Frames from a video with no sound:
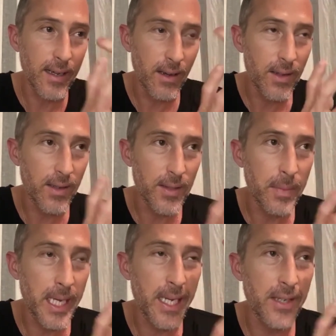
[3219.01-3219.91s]
on the
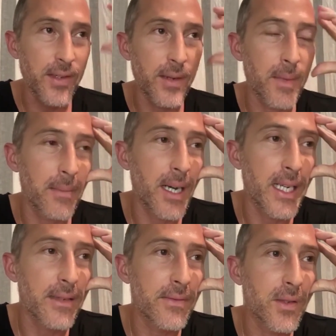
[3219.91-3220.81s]
page and in my
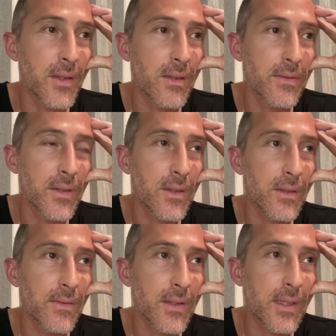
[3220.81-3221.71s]
mind for
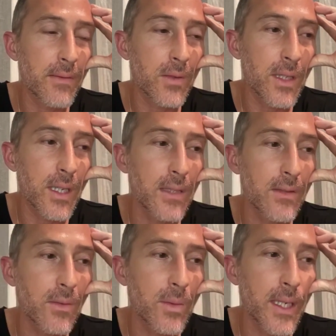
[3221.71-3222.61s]
several days
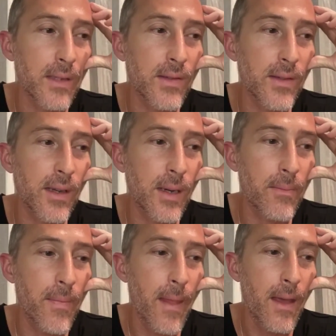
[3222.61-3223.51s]
or weeks.
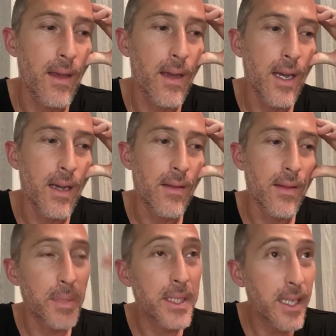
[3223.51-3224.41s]

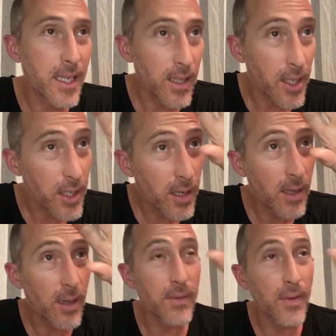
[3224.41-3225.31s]
The particular
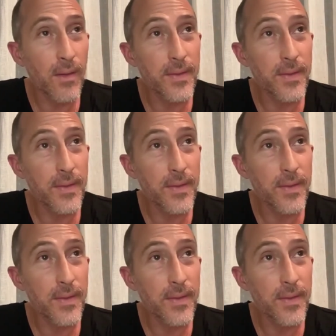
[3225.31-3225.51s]
curve of